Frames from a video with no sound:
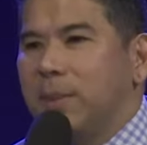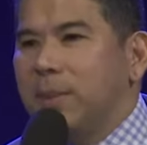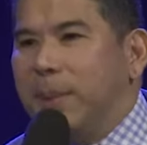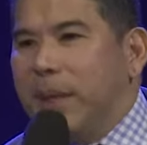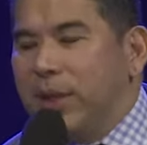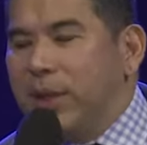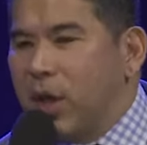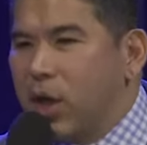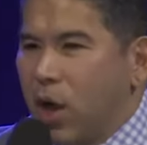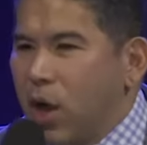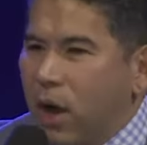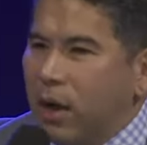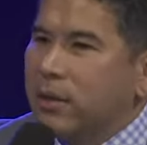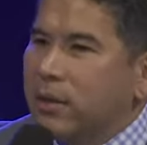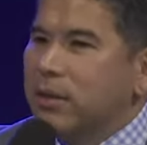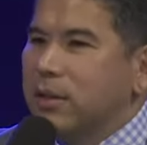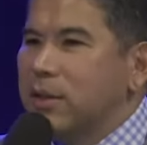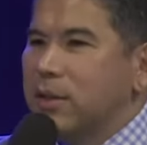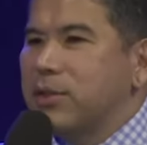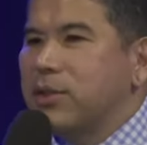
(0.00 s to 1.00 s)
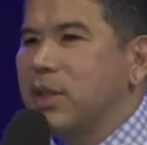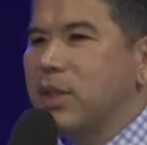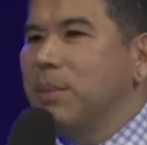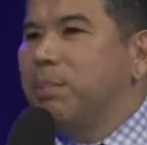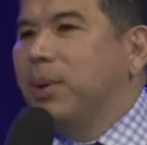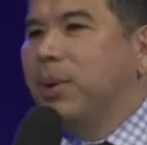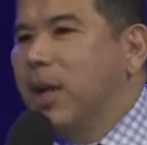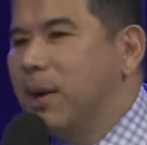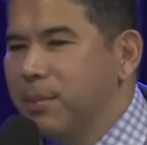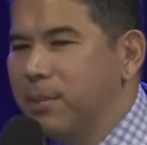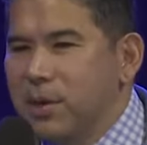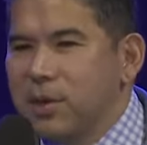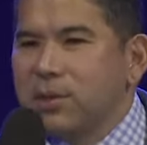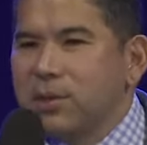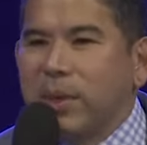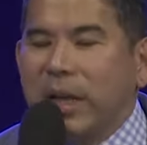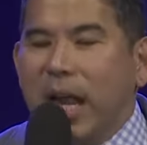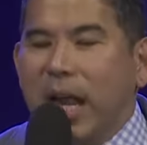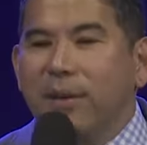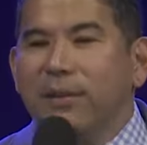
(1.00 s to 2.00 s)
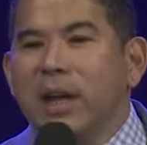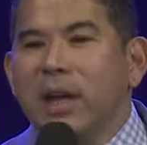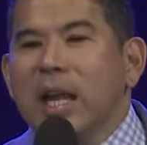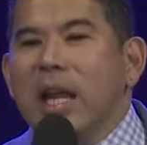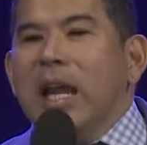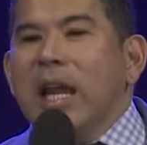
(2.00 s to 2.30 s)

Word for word: be the gardeners and the plumbers, whatever.